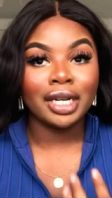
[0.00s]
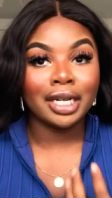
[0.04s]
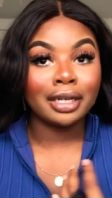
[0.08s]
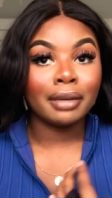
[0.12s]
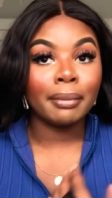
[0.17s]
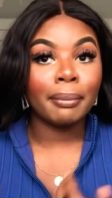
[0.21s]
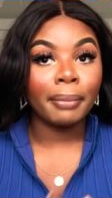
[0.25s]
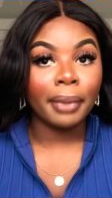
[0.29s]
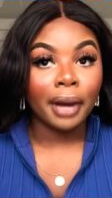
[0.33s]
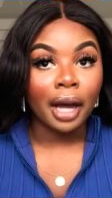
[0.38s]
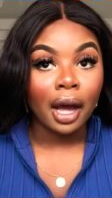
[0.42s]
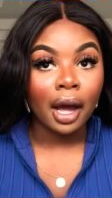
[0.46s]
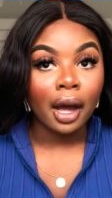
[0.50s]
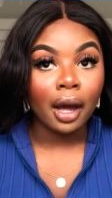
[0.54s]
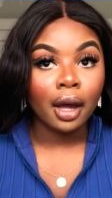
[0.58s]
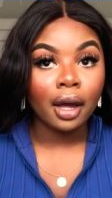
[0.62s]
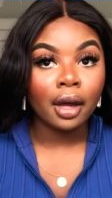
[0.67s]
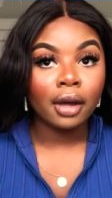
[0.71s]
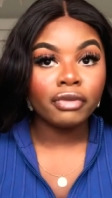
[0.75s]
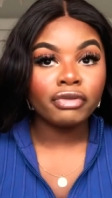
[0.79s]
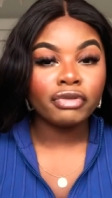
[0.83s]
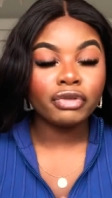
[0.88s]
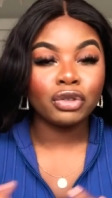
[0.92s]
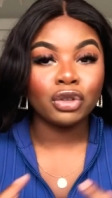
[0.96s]

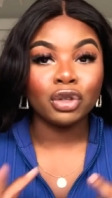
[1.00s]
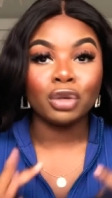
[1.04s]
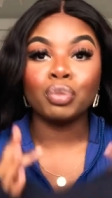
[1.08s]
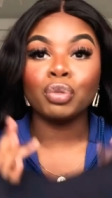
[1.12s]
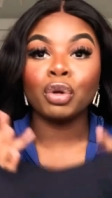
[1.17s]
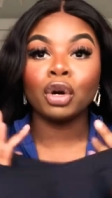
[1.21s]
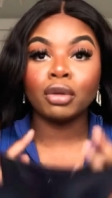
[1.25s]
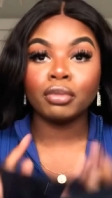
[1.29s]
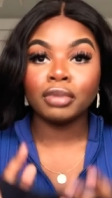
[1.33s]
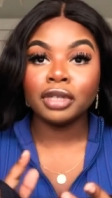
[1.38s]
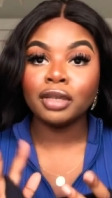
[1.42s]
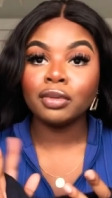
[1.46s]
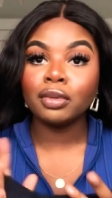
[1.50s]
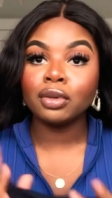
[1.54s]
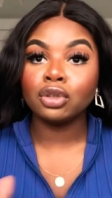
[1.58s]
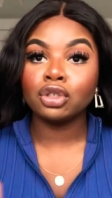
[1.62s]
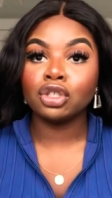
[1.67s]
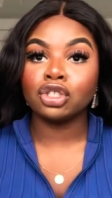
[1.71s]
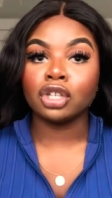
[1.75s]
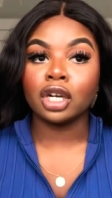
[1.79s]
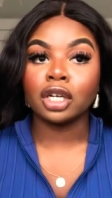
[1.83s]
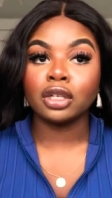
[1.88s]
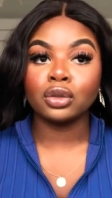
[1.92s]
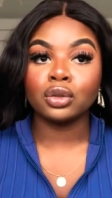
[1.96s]
above, you probably will
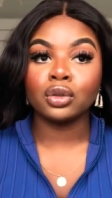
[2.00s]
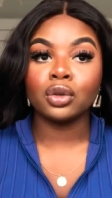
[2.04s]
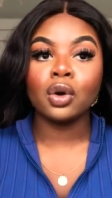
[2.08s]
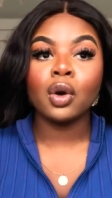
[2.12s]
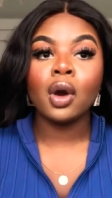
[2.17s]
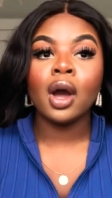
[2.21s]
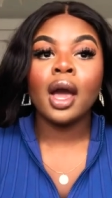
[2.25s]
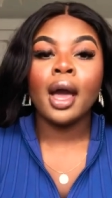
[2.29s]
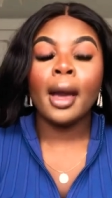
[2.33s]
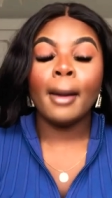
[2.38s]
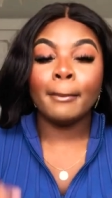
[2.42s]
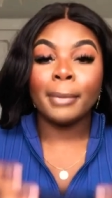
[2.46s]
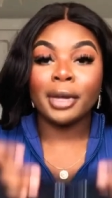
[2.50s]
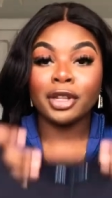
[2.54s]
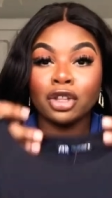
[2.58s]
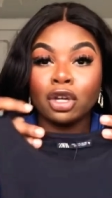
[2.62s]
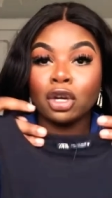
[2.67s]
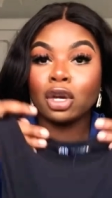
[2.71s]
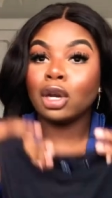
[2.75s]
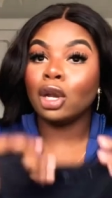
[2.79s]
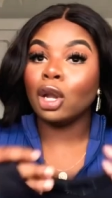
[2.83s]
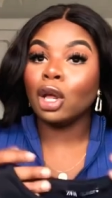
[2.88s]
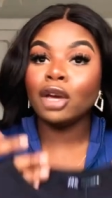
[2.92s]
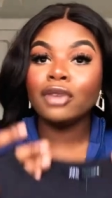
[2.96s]
struggle. But the
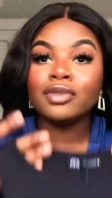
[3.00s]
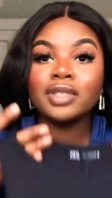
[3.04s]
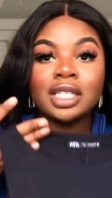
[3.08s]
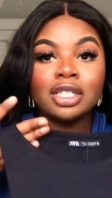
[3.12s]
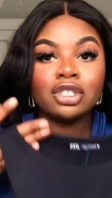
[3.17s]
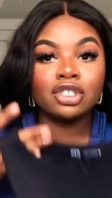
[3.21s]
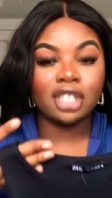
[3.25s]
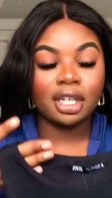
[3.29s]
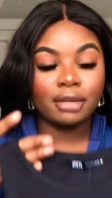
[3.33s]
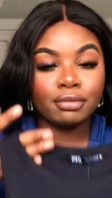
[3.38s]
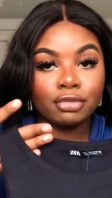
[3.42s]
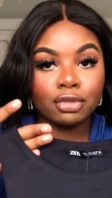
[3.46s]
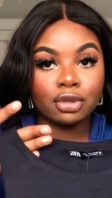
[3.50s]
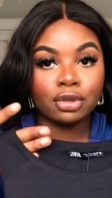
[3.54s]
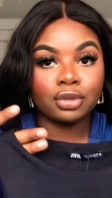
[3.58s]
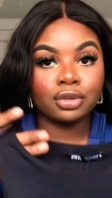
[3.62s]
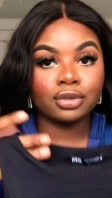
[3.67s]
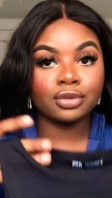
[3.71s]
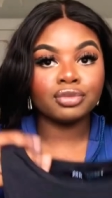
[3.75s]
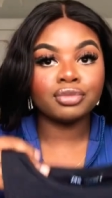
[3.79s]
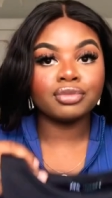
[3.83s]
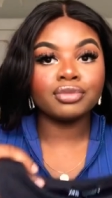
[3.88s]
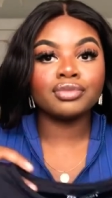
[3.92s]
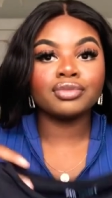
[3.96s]
clothes in general
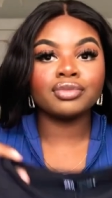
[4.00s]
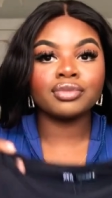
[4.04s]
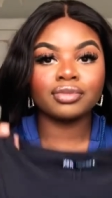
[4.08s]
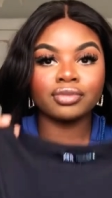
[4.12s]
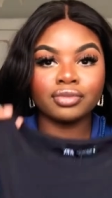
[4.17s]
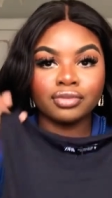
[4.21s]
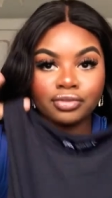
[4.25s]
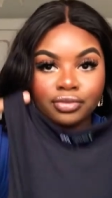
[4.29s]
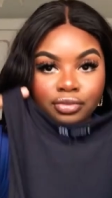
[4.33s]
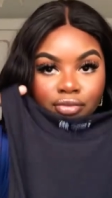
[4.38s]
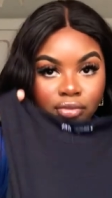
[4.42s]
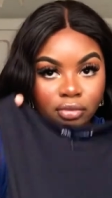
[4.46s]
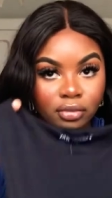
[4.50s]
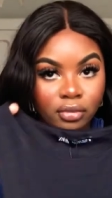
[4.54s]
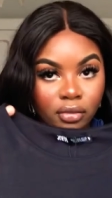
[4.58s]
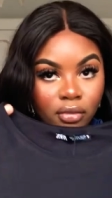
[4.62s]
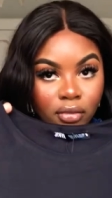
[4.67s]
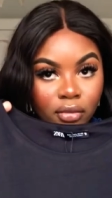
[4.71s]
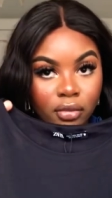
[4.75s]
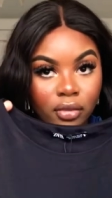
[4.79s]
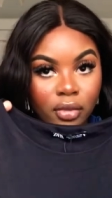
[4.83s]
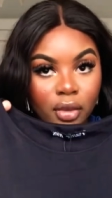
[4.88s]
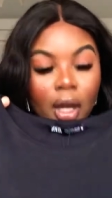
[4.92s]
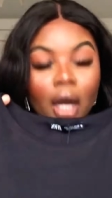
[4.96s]

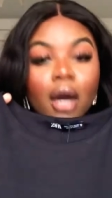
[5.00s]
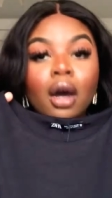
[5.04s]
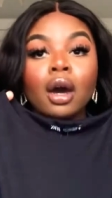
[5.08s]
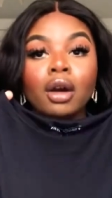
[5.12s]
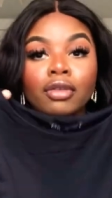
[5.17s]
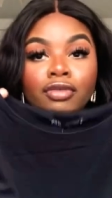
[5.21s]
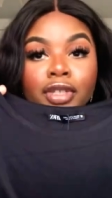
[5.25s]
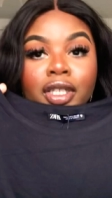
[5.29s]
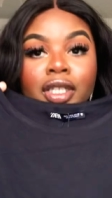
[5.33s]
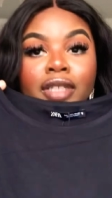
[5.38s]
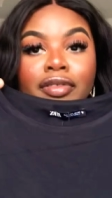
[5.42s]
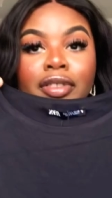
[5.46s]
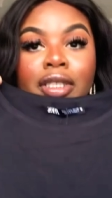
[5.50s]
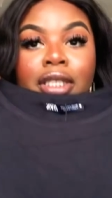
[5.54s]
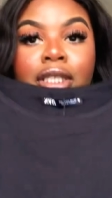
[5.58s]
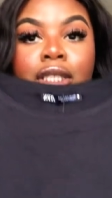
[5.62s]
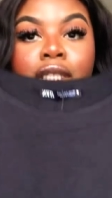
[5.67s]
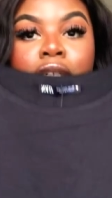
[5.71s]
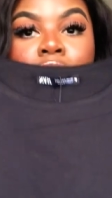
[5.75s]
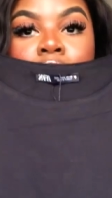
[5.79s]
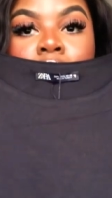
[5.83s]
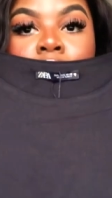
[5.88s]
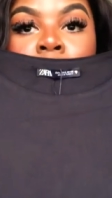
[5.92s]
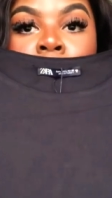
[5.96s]
are really really
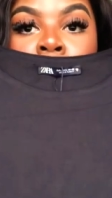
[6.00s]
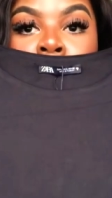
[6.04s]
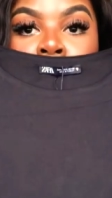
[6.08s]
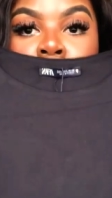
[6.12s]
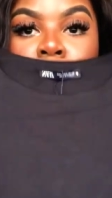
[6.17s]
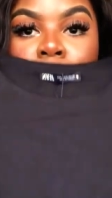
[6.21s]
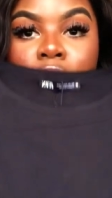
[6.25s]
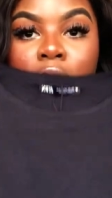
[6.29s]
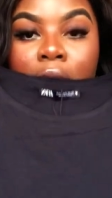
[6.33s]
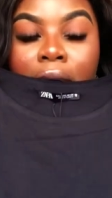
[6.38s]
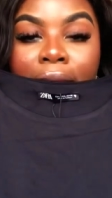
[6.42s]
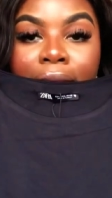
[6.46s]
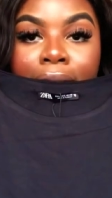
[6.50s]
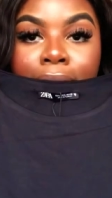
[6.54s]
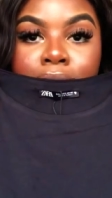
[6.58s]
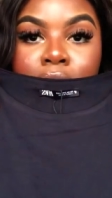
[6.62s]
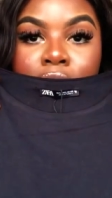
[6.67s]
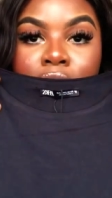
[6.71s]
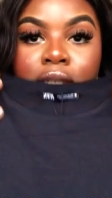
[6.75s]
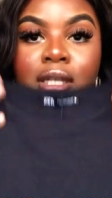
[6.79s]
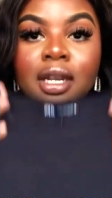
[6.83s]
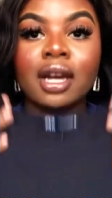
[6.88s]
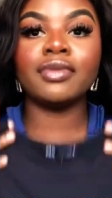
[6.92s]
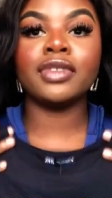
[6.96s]
good. So I
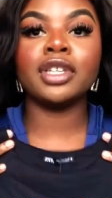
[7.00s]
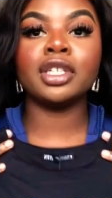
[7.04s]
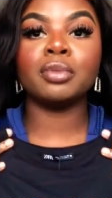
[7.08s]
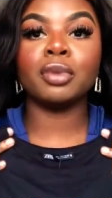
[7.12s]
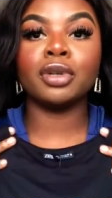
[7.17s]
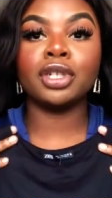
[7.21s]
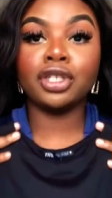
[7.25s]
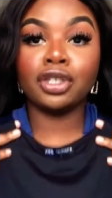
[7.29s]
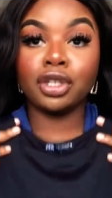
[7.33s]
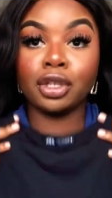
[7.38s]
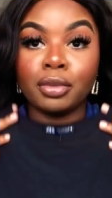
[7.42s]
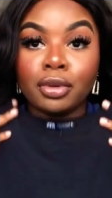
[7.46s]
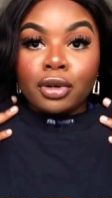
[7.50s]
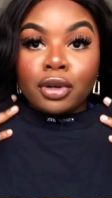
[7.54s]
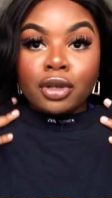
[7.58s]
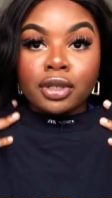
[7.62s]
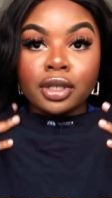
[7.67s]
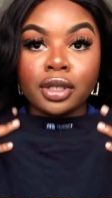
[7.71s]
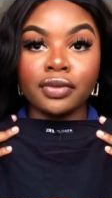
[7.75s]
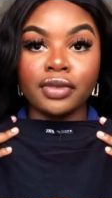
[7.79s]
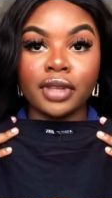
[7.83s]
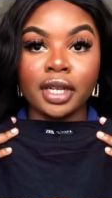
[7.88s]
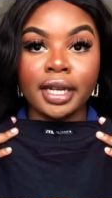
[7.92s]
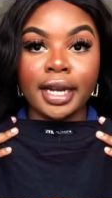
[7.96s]
absolutely love this bodysuit because of
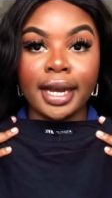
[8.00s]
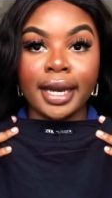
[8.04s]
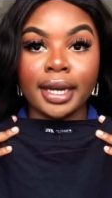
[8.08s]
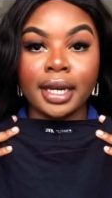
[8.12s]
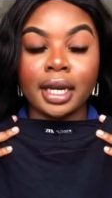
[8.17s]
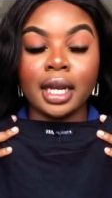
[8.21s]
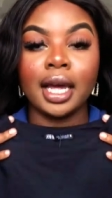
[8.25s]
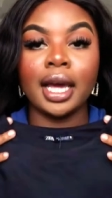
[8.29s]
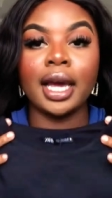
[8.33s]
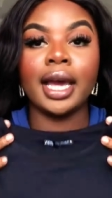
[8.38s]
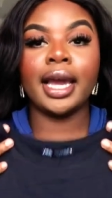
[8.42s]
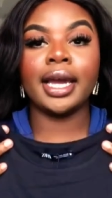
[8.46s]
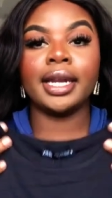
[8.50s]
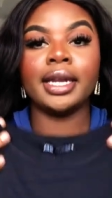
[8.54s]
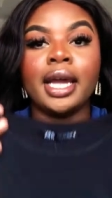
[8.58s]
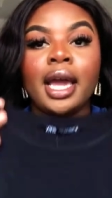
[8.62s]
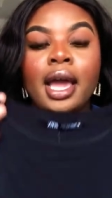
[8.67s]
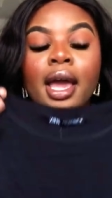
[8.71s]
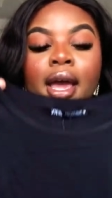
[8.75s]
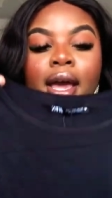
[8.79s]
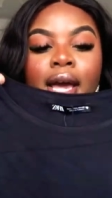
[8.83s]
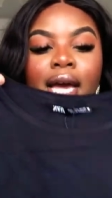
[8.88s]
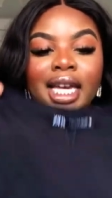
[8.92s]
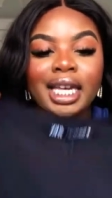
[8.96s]
the neckline.
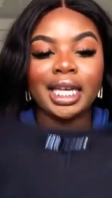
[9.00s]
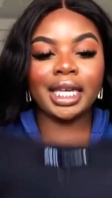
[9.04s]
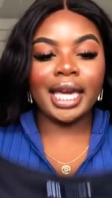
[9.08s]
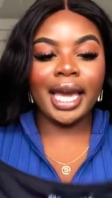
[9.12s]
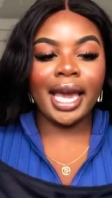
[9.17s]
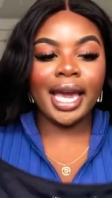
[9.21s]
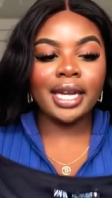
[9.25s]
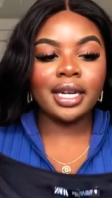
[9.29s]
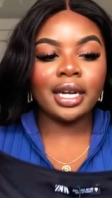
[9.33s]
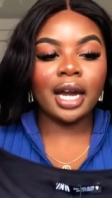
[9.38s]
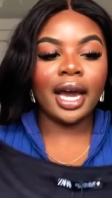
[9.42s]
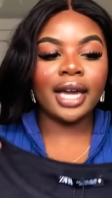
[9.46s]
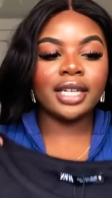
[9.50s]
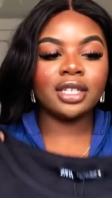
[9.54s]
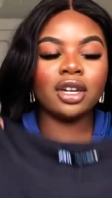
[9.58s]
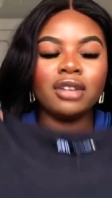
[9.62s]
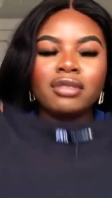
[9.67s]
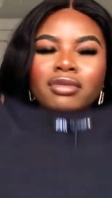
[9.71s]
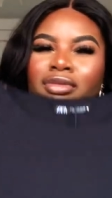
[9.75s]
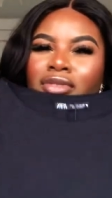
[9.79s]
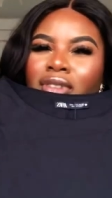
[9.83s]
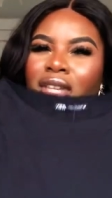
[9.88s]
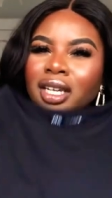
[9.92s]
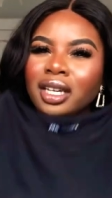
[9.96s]
Again, I don't
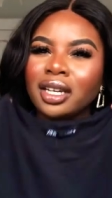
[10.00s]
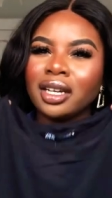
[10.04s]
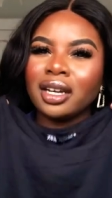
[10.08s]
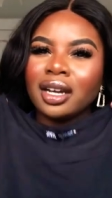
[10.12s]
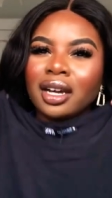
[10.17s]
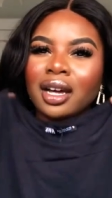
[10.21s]
think